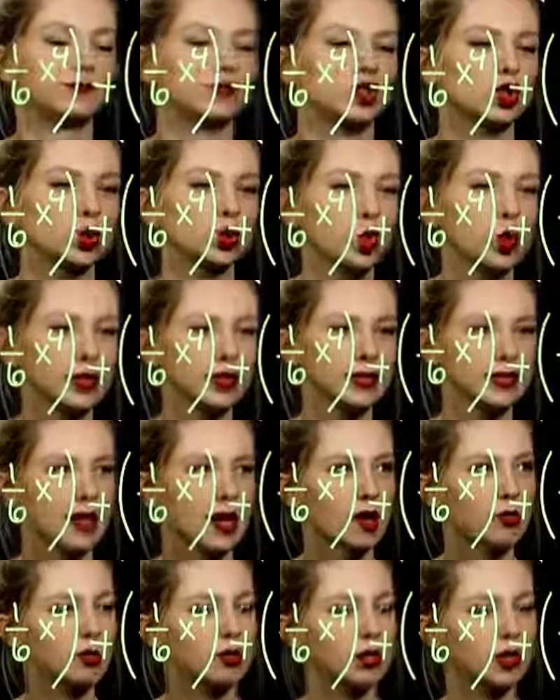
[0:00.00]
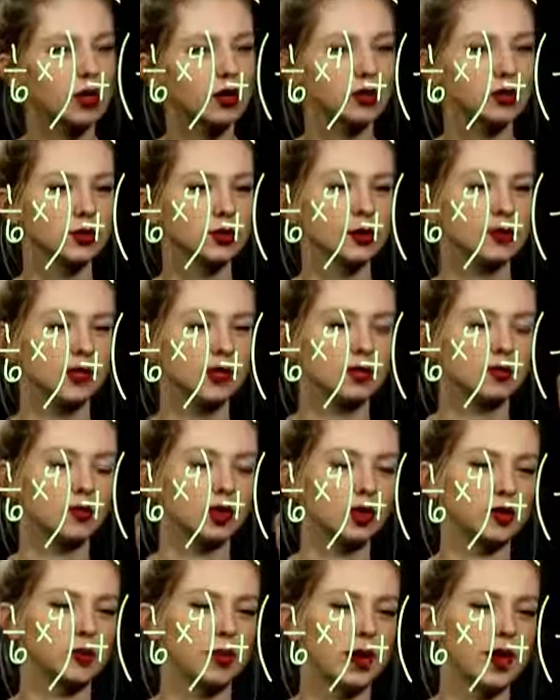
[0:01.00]
So 1 down below, so I need to
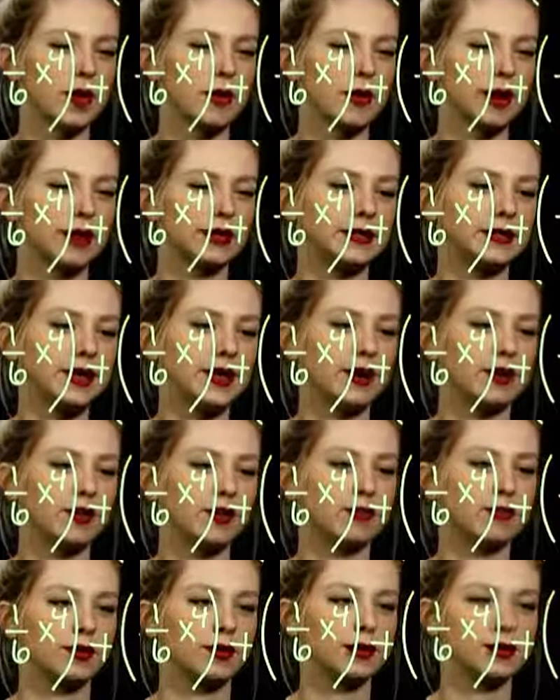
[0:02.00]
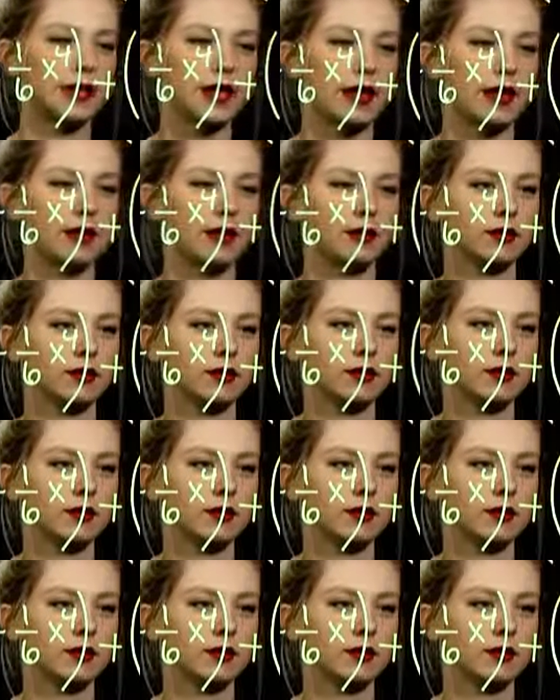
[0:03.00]
multiply it by 10 over 10.